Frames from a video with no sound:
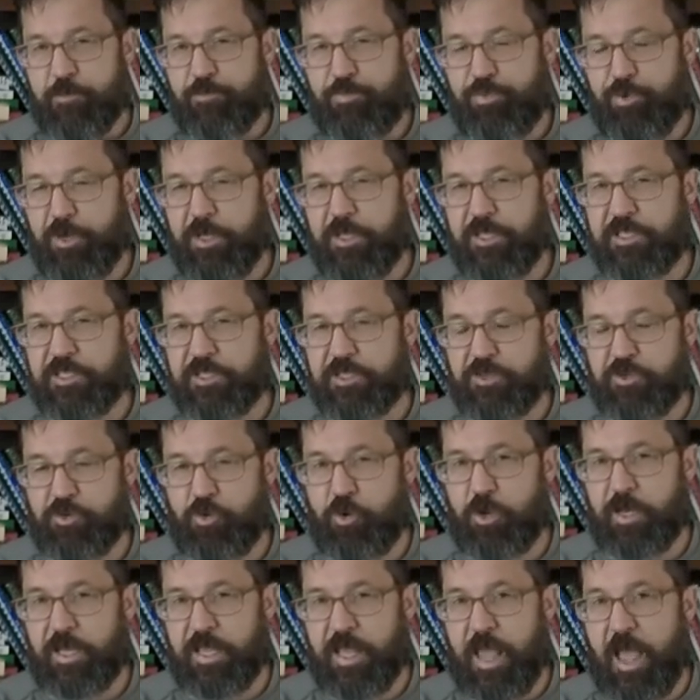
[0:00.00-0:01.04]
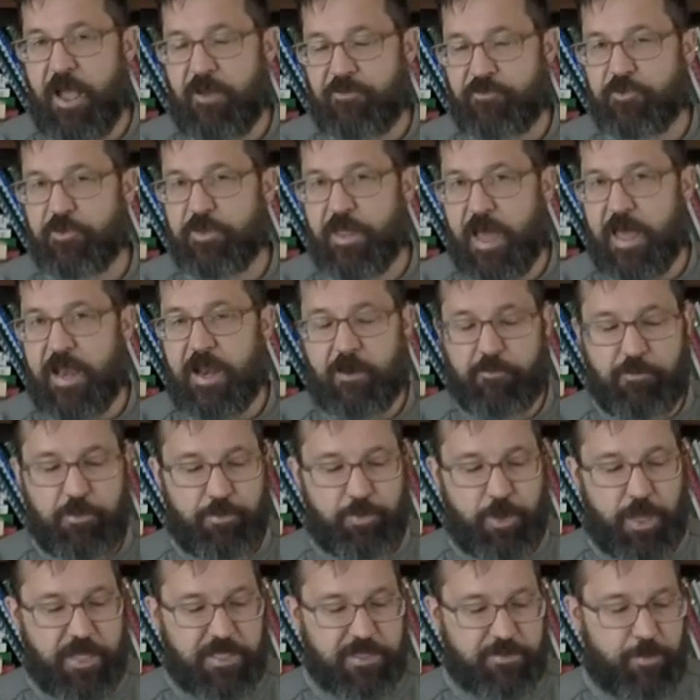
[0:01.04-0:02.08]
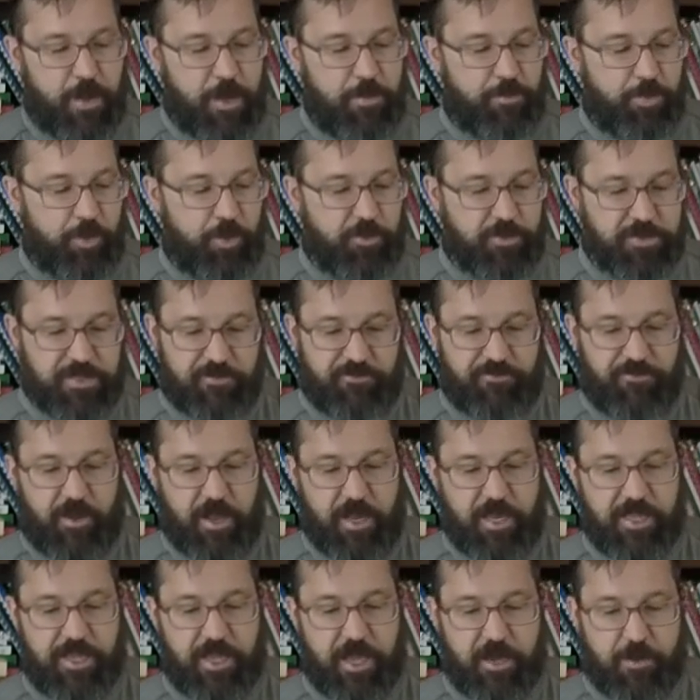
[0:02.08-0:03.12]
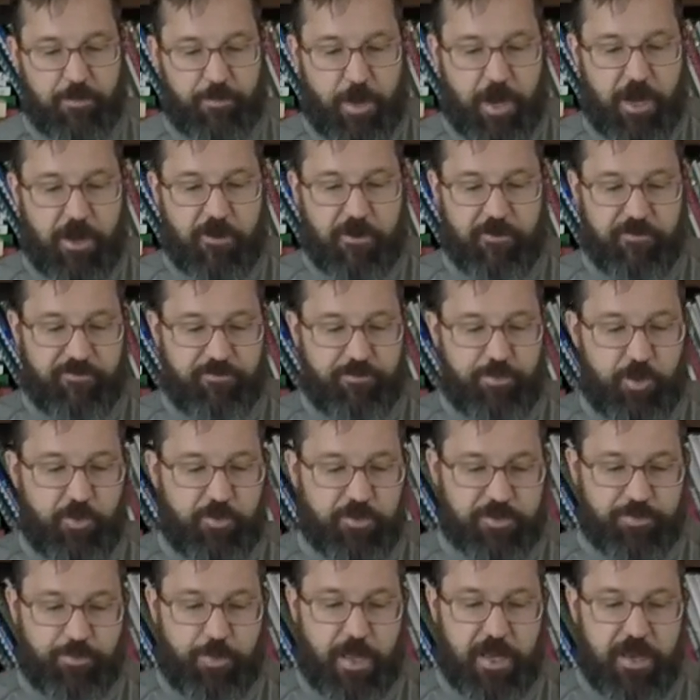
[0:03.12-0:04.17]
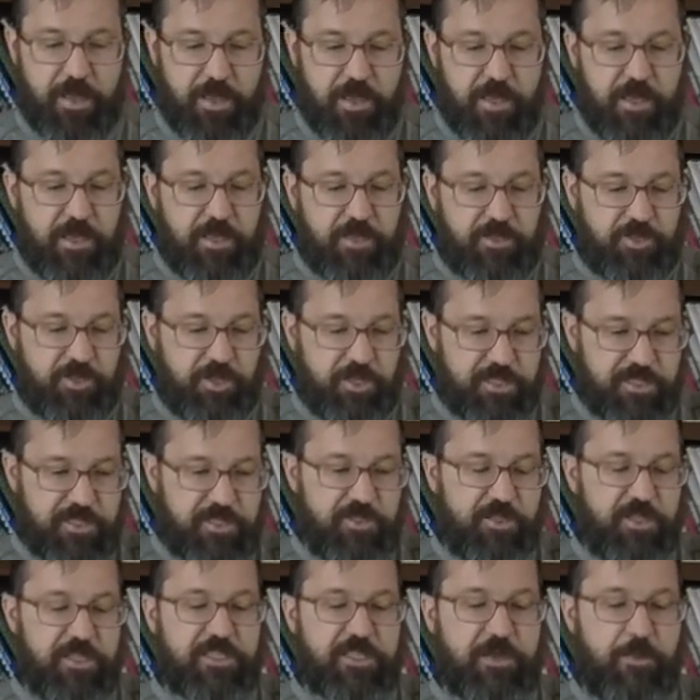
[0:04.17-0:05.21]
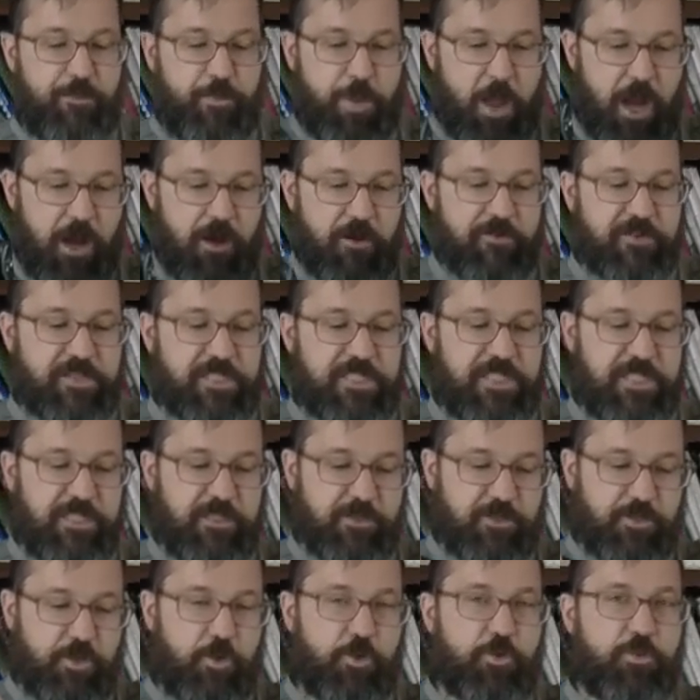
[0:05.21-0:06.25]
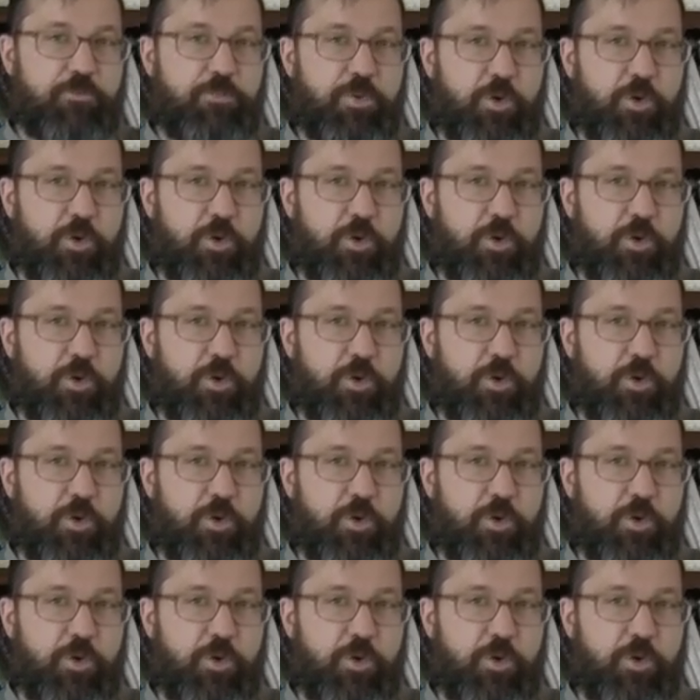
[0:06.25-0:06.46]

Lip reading: Pretty shortly after that, I replaced my boots and finally got a pair of boots. But just a pair of steel-toed